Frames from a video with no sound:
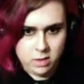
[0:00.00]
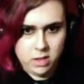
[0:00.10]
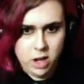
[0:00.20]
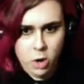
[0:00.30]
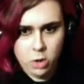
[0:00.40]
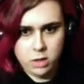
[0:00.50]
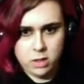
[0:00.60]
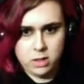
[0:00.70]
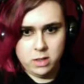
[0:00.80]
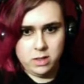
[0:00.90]
No!
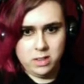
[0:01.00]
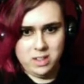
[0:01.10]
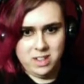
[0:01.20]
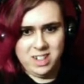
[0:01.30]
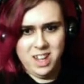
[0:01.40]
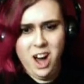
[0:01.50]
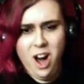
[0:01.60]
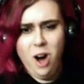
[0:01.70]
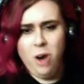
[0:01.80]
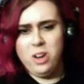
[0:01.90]

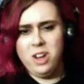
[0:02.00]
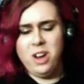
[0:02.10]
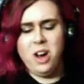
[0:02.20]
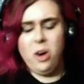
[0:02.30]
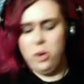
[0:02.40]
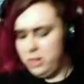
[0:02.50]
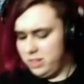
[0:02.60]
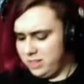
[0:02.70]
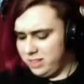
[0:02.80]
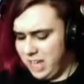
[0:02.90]
No, no,
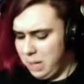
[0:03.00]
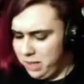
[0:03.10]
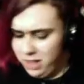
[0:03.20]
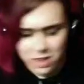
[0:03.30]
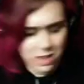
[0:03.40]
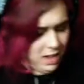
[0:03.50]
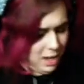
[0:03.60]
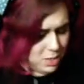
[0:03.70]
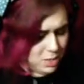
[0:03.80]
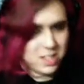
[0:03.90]
no! Damn it!
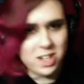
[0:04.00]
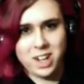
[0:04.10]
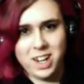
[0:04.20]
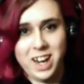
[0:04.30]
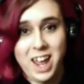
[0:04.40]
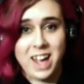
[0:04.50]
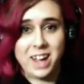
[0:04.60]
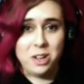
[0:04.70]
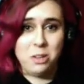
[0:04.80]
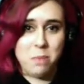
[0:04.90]
I was stuck on an egg. I
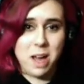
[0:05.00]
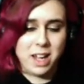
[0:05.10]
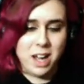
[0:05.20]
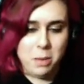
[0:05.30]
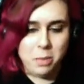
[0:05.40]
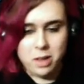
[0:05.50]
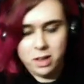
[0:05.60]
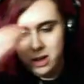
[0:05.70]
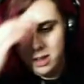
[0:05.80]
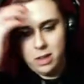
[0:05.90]
couldn't back up.
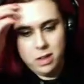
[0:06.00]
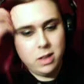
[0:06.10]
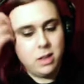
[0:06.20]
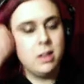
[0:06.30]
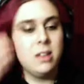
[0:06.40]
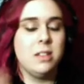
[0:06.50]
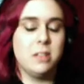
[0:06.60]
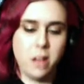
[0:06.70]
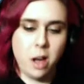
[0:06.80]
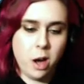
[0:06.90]

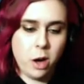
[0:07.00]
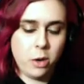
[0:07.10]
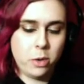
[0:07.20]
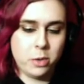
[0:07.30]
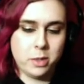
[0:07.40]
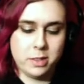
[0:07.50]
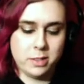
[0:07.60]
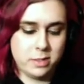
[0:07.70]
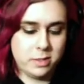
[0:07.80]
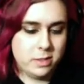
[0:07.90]
No!
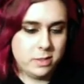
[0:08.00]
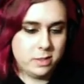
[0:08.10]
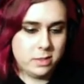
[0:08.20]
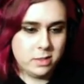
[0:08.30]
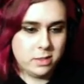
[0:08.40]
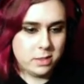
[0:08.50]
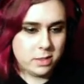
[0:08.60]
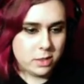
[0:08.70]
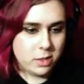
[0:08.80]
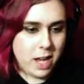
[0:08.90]

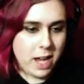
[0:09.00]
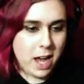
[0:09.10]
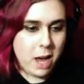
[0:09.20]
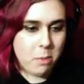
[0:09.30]
Crap